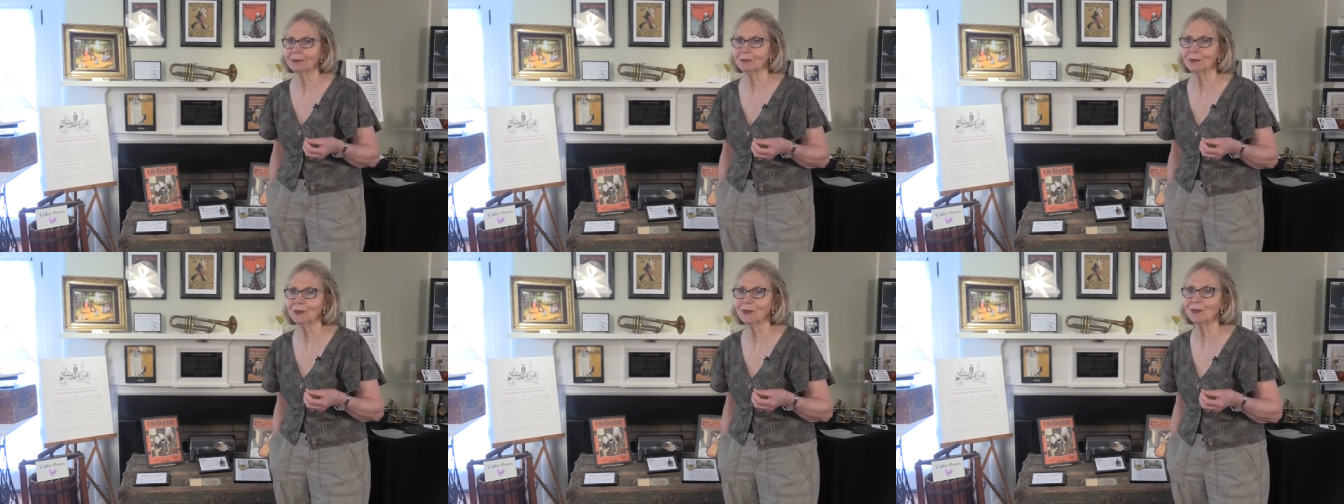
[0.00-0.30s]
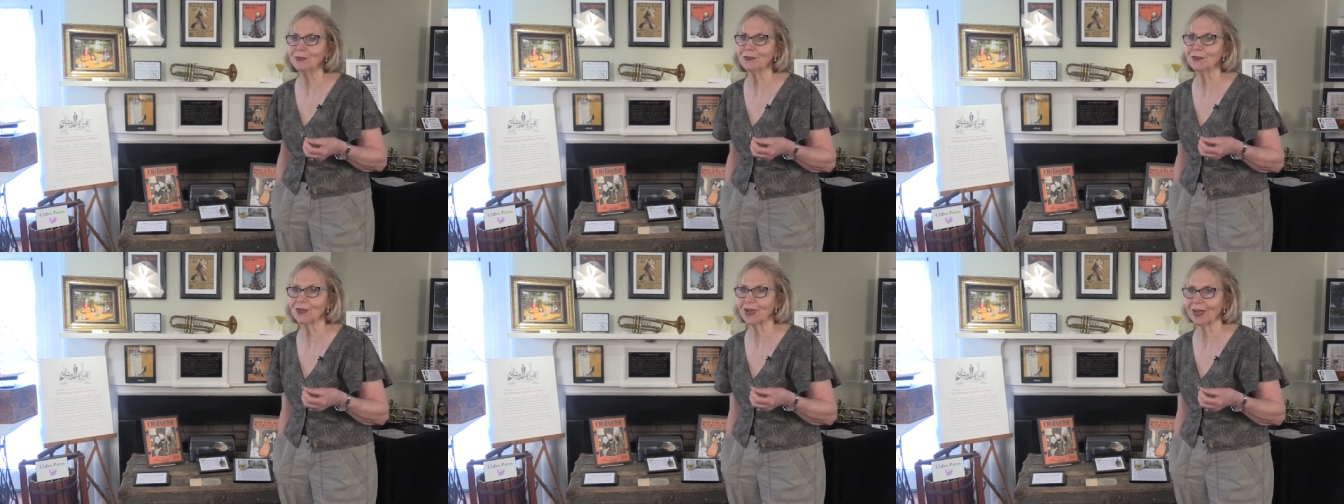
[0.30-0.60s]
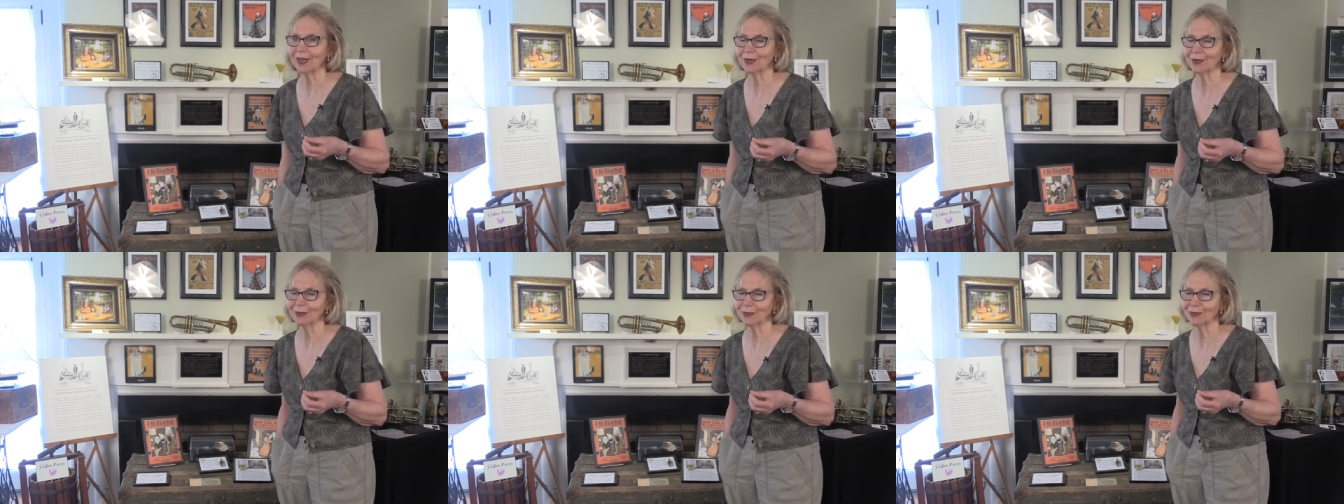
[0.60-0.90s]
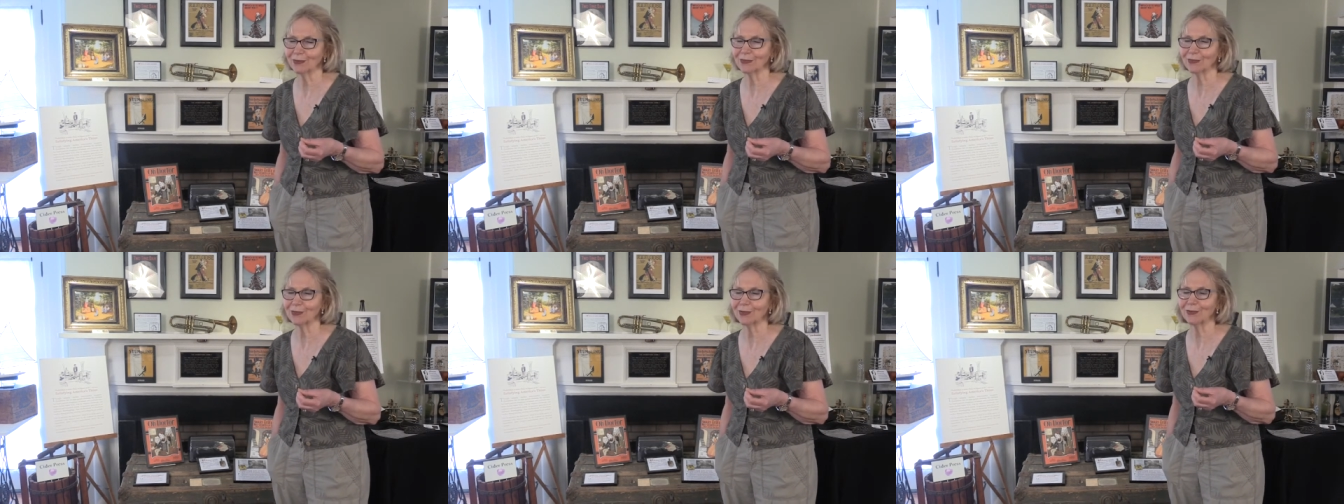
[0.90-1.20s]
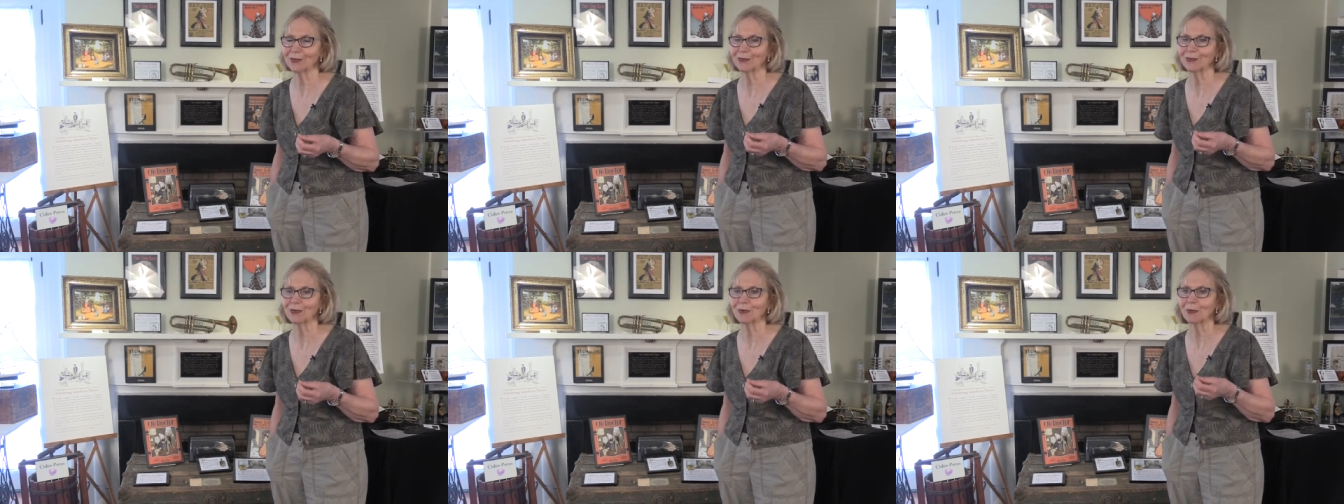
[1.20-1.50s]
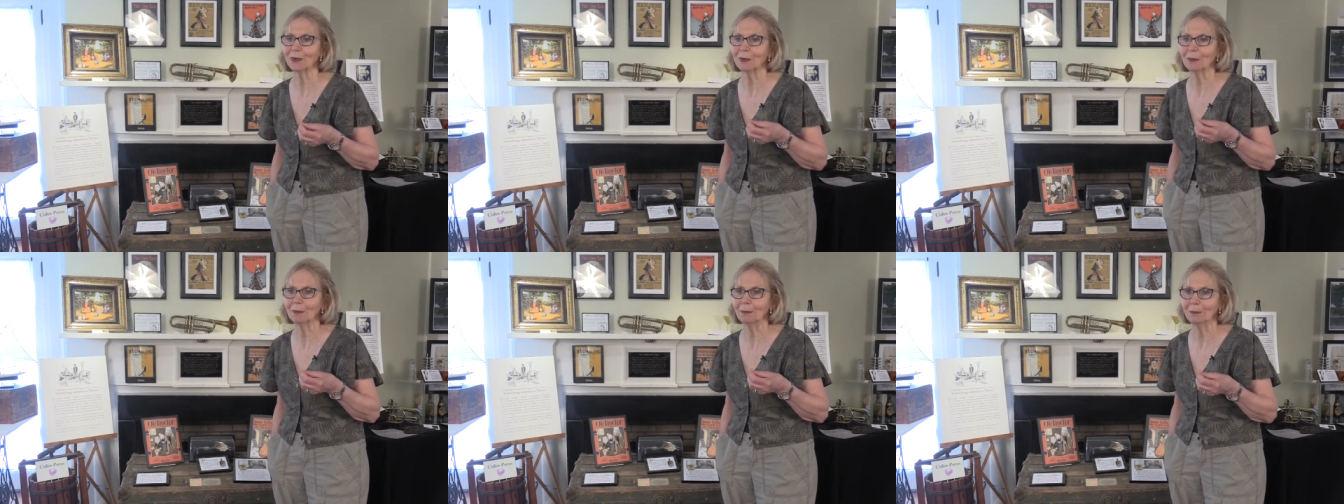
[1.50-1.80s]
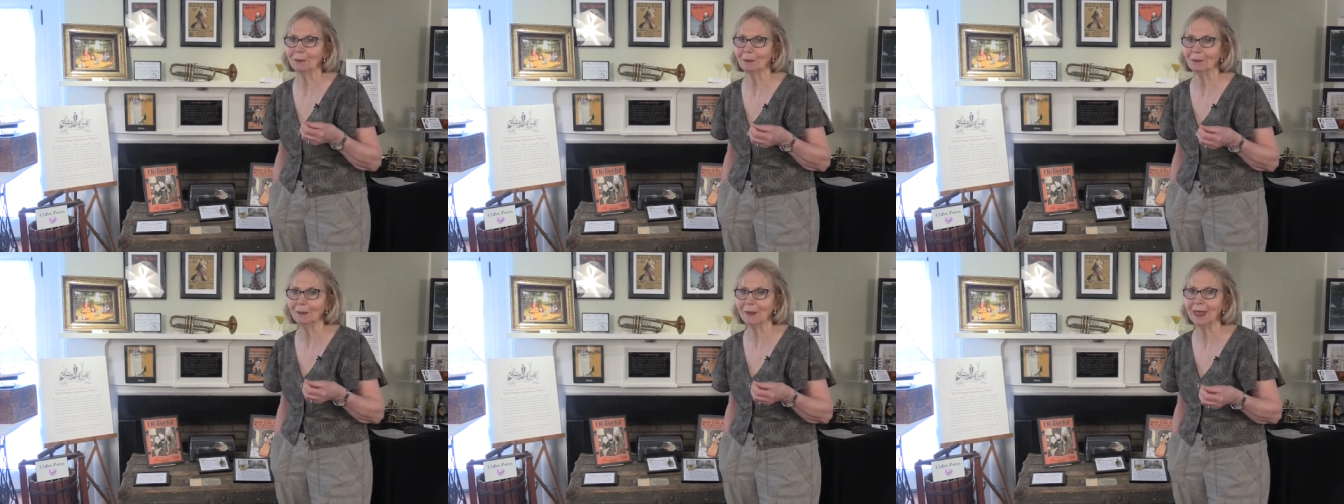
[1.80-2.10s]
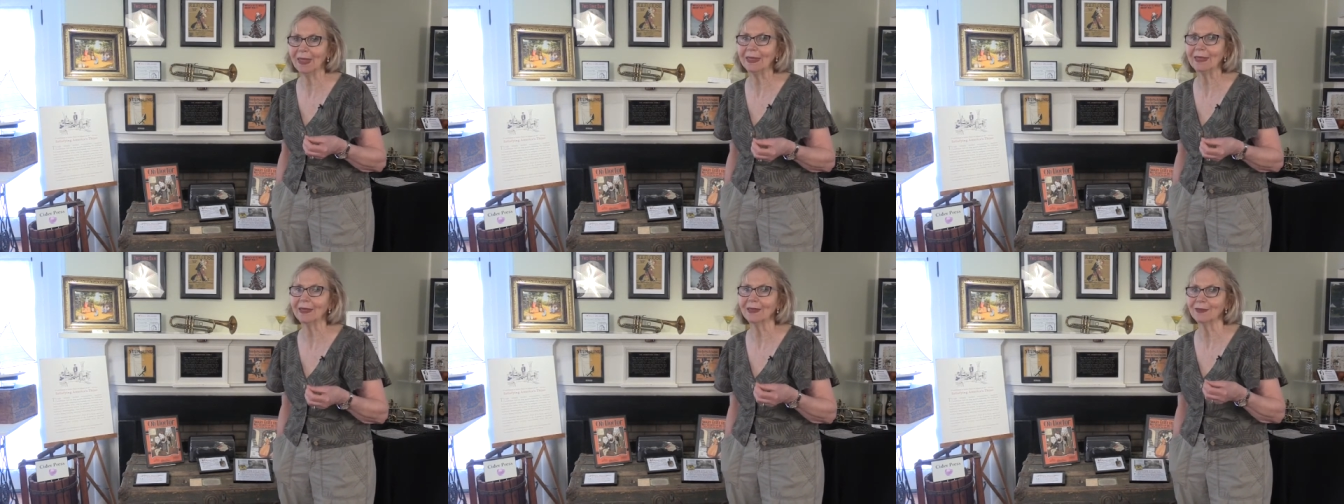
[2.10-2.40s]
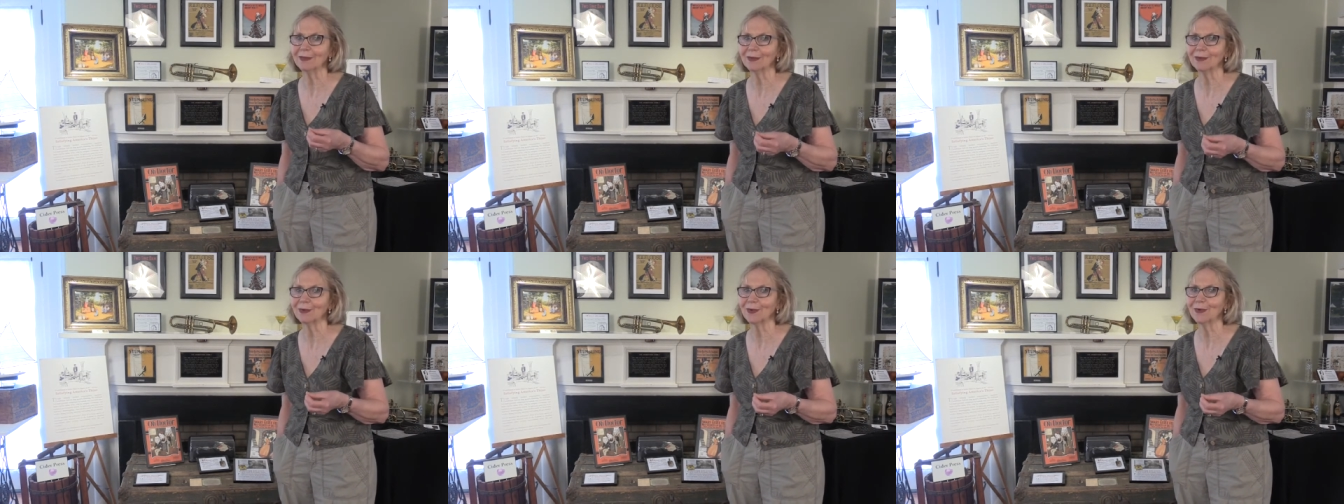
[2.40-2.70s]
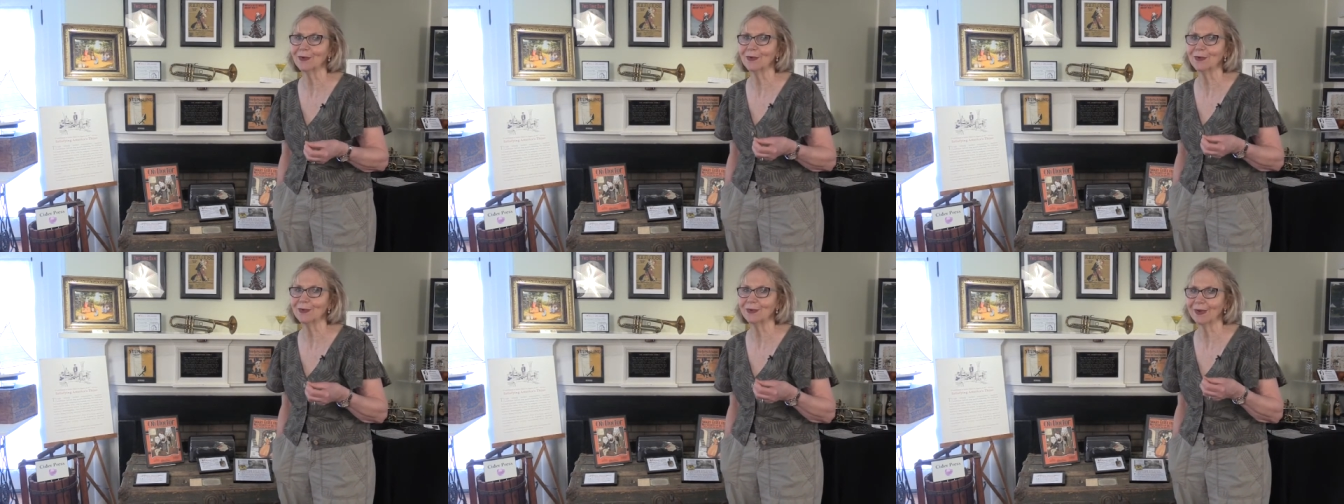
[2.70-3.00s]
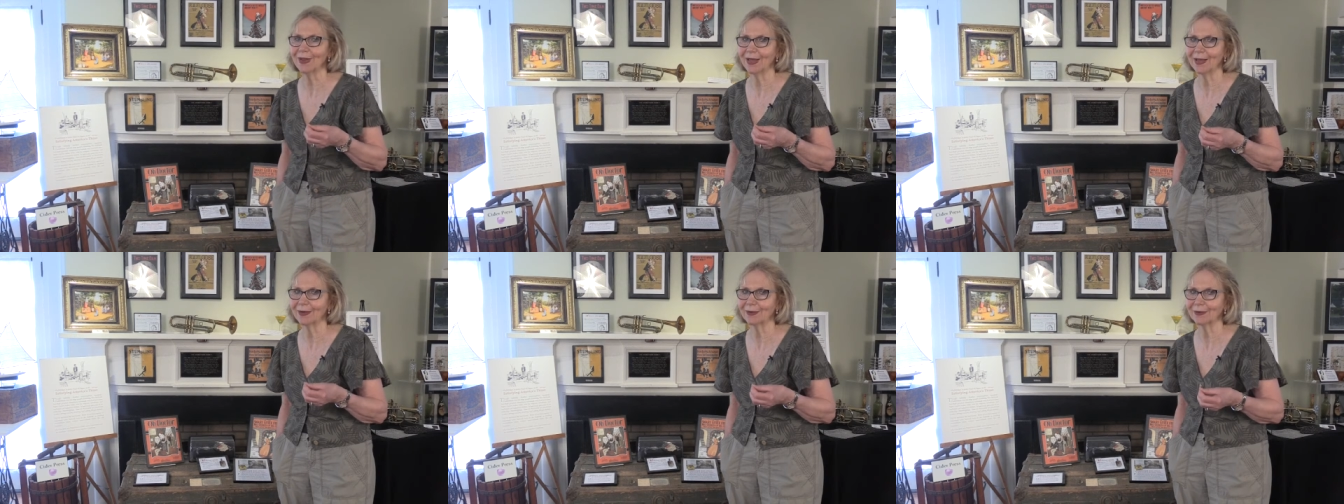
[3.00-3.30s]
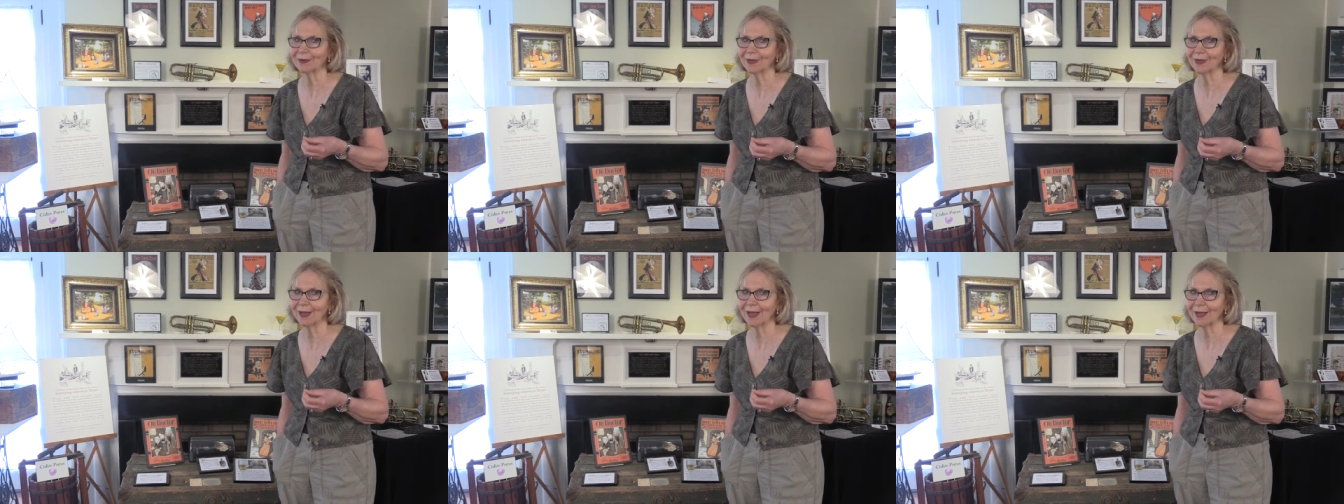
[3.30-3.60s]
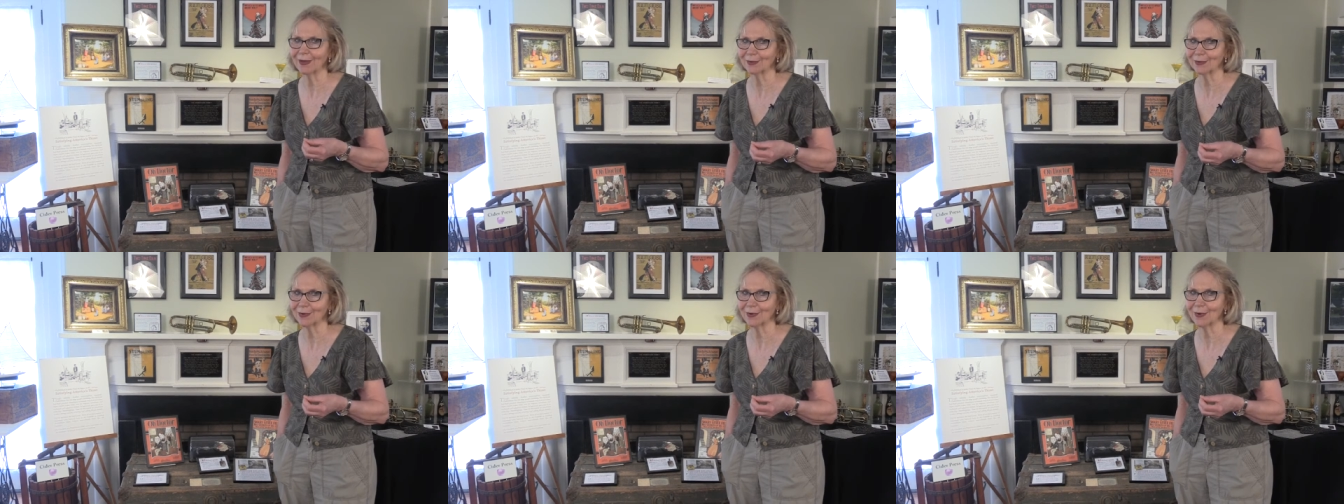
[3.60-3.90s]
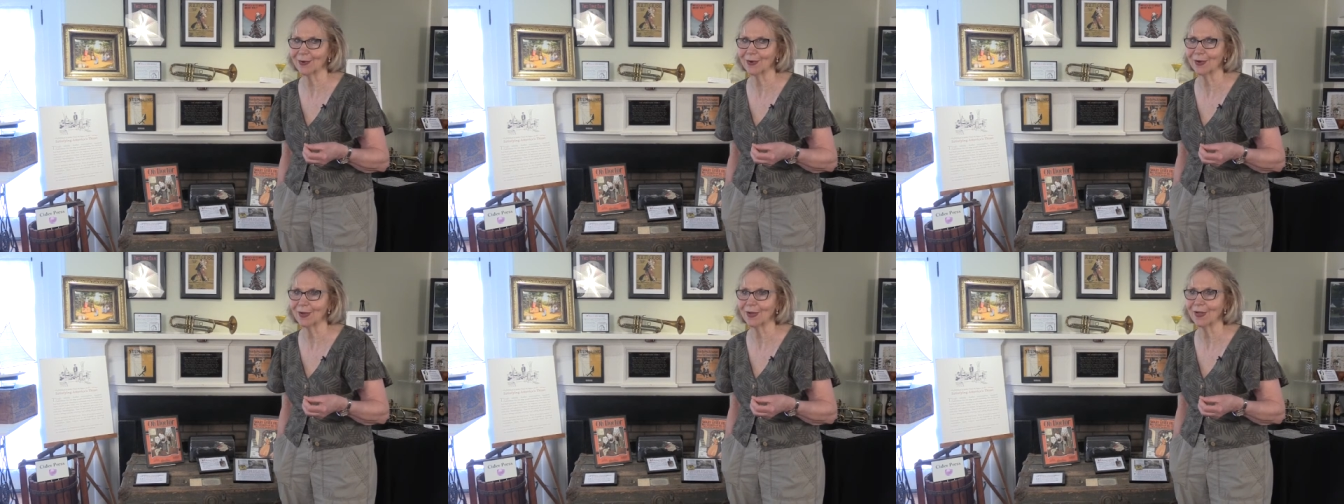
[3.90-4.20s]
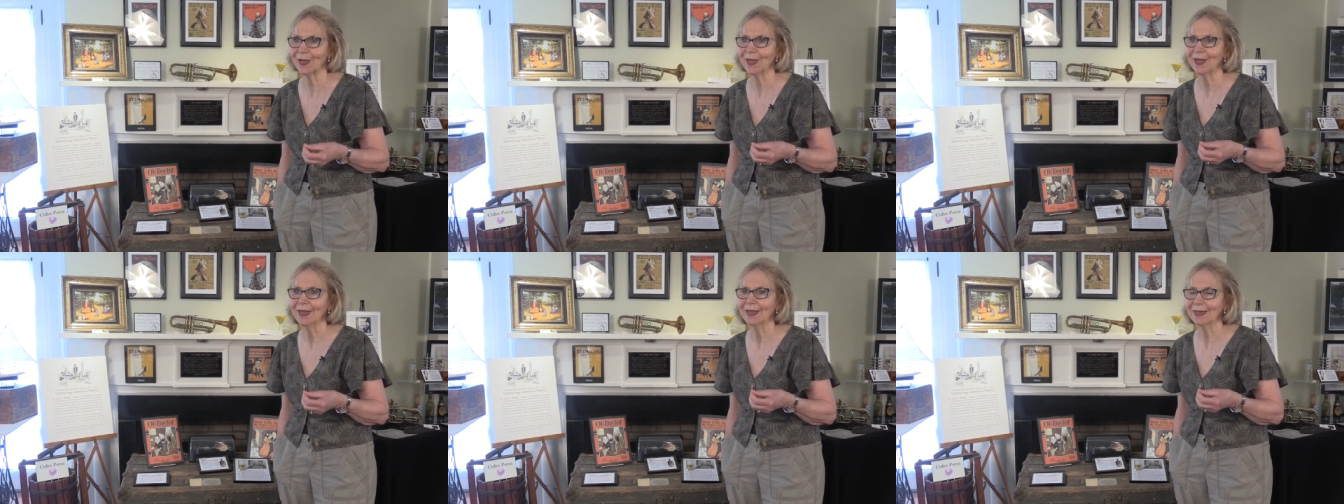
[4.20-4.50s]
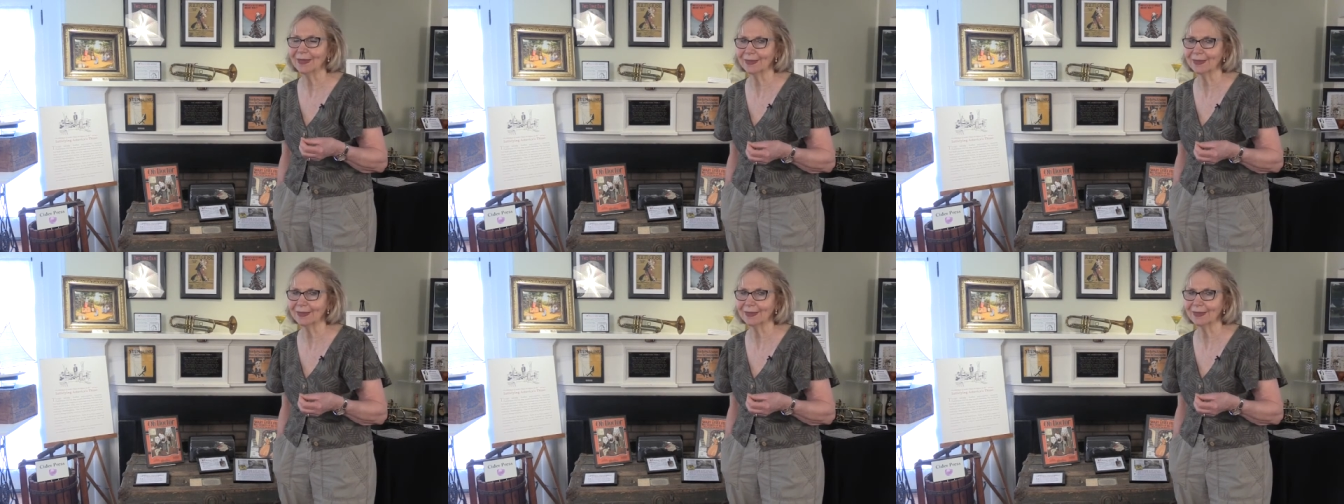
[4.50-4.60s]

moonshiners, those who were making their own al alcohol